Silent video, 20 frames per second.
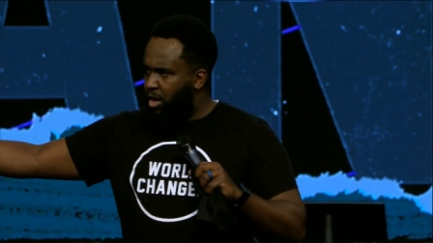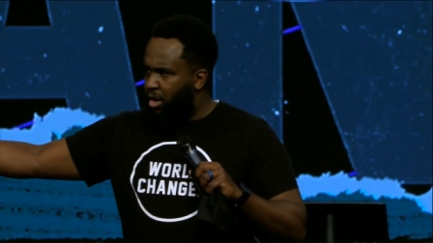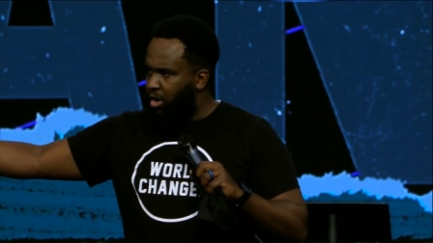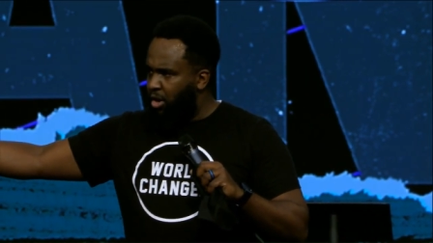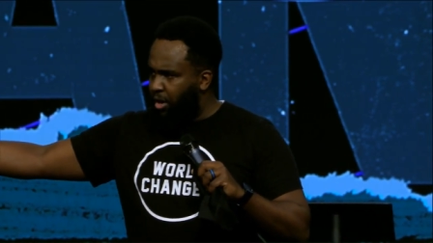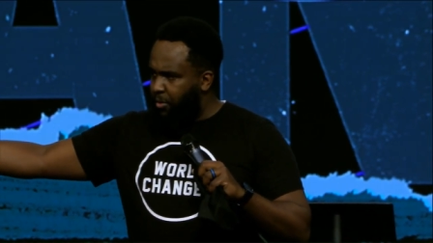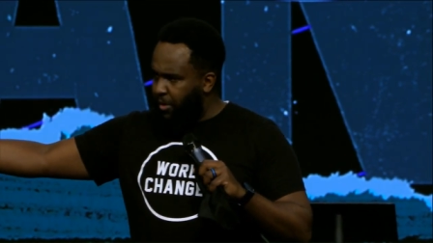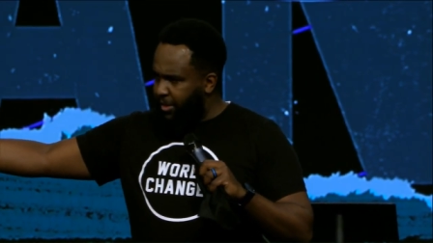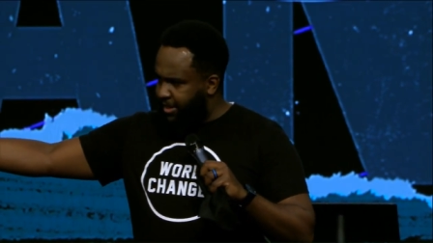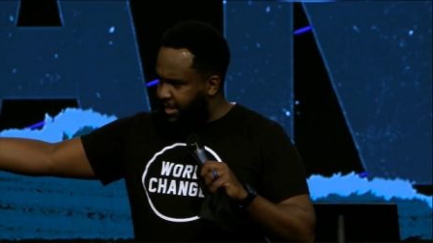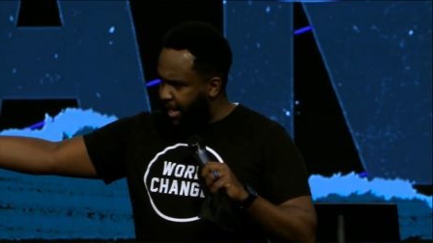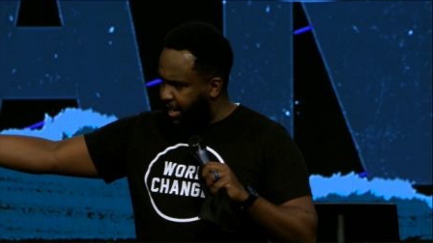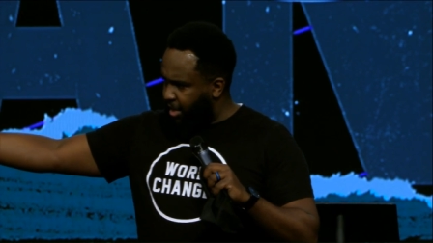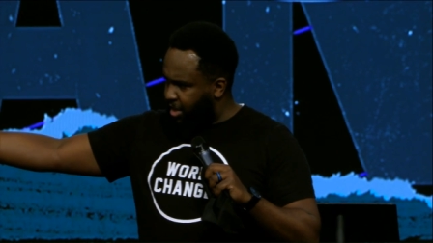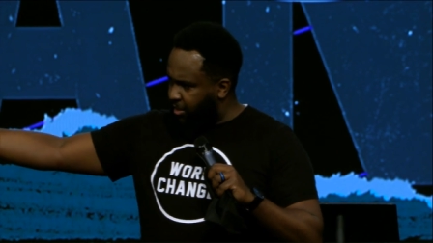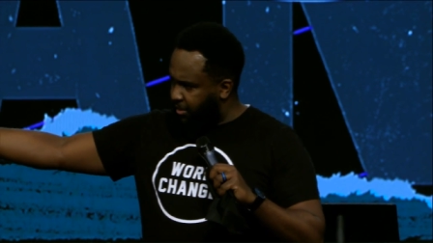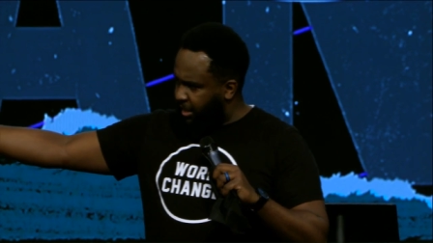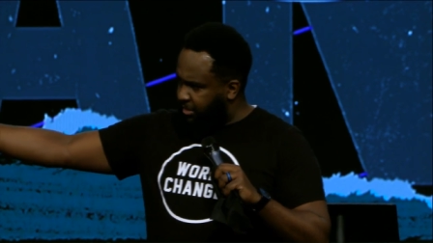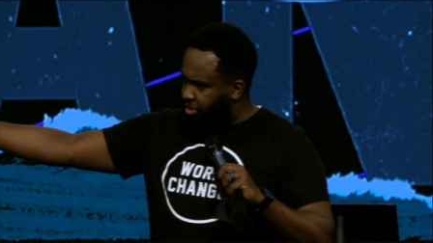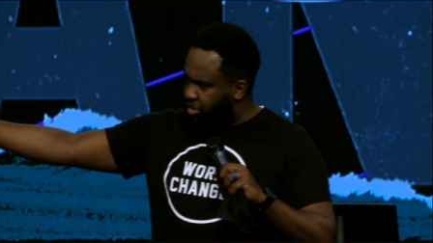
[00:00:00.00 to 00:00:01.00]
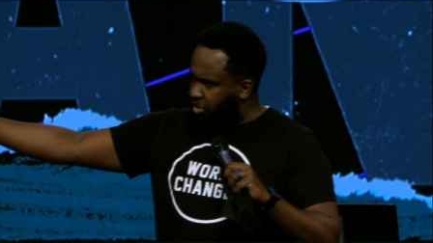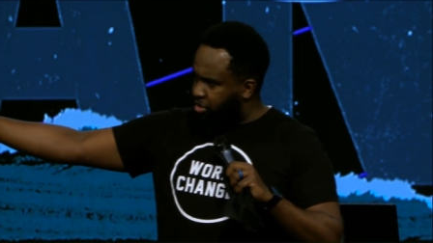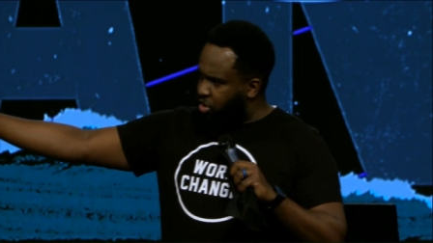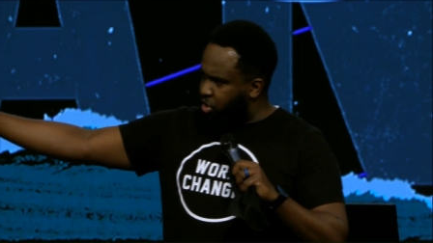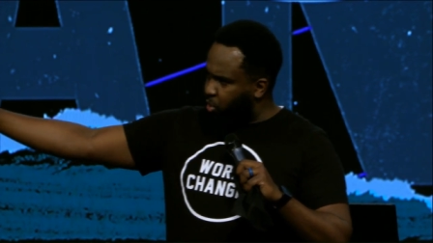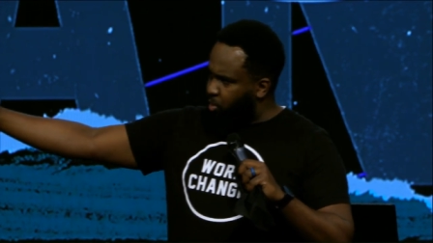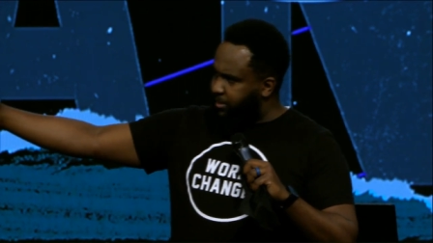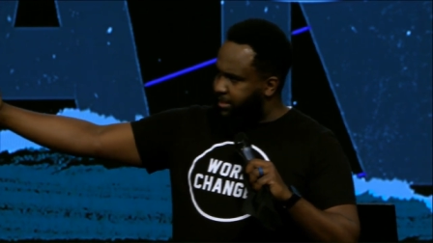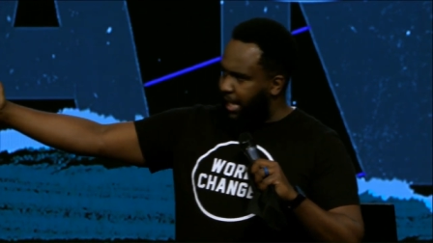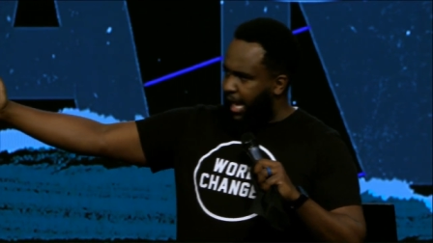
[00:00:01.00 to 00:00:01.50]
Lord, we thank you that you
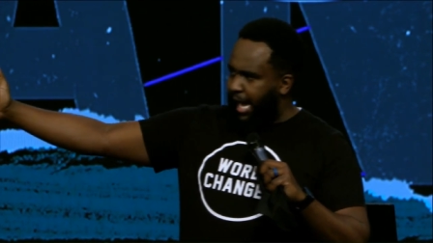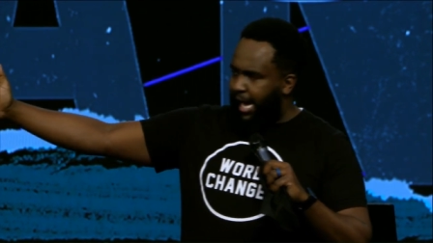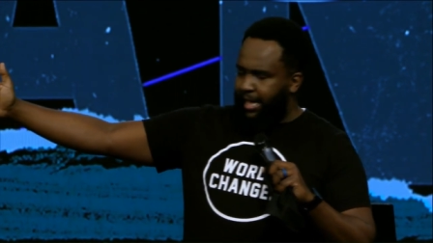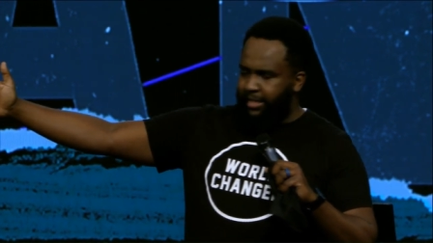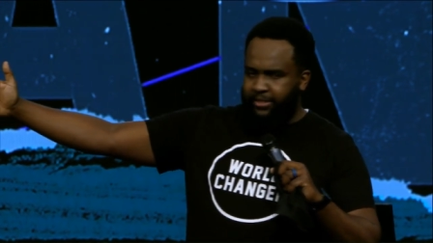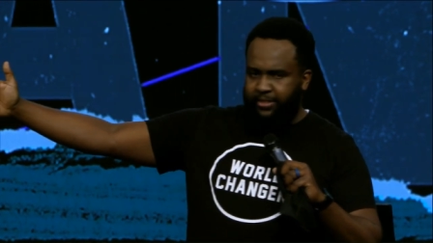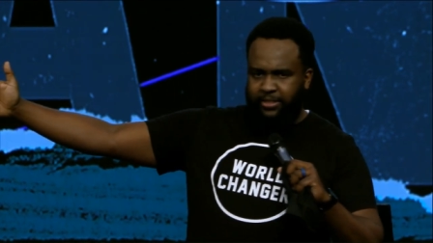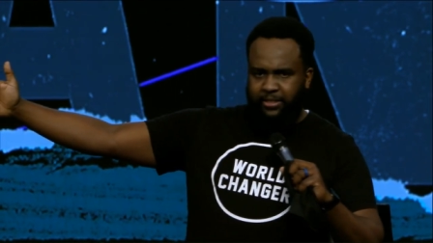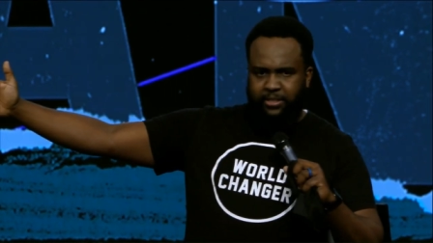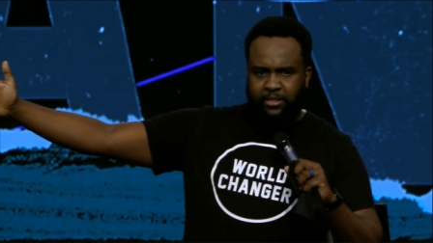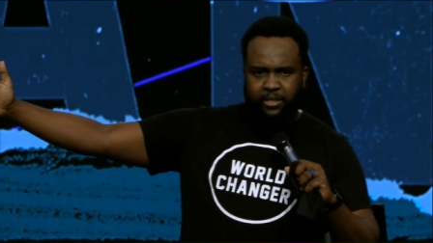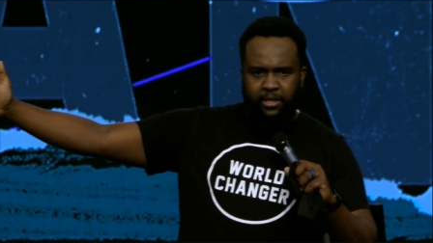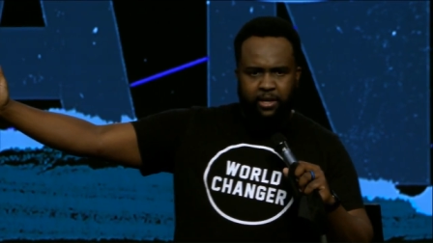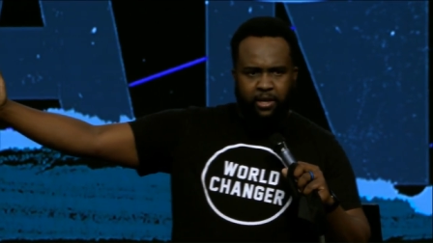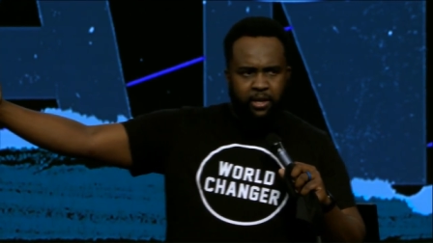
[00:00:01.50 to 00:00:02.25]
choose us